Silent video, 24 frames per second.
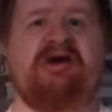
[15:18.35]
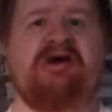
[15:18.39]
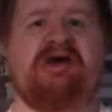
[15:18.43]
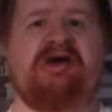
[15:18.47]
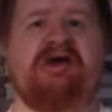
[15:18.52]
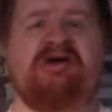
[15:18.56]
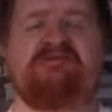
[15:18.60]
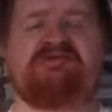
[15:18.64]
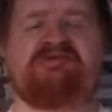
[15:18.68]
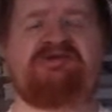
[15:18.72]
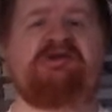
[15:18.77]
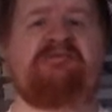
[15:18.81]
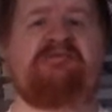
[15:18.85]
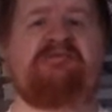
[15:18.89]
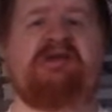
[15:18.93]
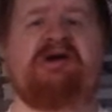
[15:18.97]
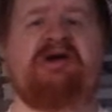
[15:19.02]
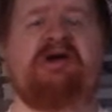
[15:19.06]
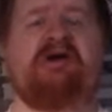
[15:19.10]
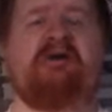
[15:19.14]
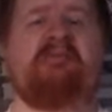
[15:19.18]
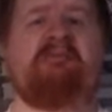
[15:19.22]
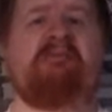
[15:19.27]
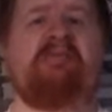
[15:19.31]
he was simply
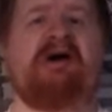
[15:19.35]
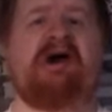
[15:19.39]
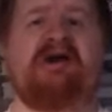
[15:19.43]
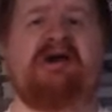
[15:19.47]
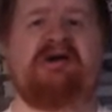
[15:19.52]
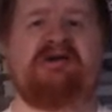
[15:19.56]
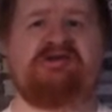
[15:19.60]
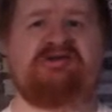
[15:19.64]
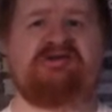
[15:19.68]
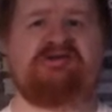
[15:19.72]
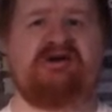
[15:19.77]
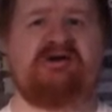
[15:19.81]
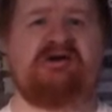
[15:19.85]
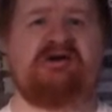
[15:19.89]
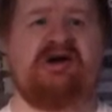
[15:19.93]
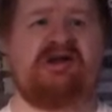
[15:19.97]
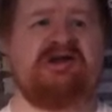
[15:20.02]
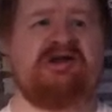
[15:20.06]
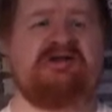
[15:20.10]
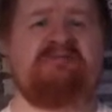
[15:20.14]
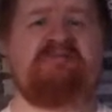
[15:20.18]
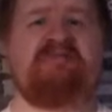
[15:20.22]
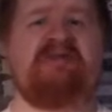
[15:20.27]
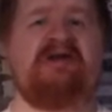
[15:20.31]
her manager, and
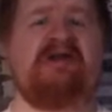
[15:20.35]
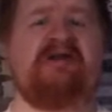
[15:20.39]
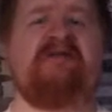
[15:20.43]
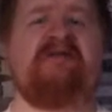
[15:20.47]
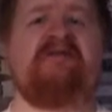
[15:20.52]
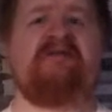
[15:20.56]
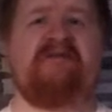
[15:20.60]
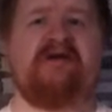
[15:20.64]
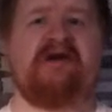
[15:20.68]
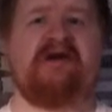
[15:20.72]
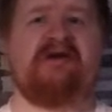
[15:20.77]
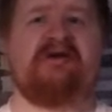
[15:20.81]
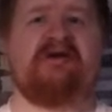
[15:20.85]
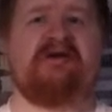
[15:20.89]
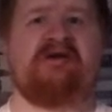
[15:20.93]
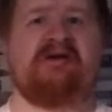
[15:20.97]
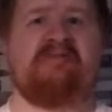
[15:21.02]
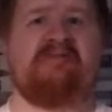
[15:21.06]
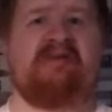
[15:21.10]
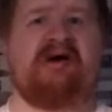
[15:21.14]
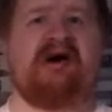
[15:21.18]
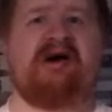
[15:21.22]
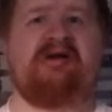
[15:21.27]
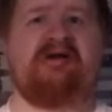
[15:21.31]
he'd been fired
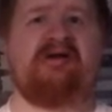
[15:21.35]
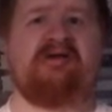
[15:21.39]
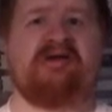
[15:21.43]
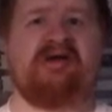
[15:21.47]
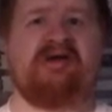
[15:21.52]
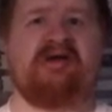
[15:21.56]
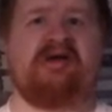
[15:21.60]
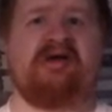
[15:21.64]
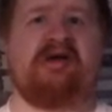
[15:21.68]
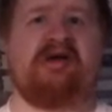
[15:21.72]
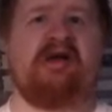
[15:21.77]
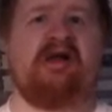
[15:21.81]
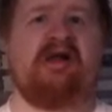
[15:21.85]
apparently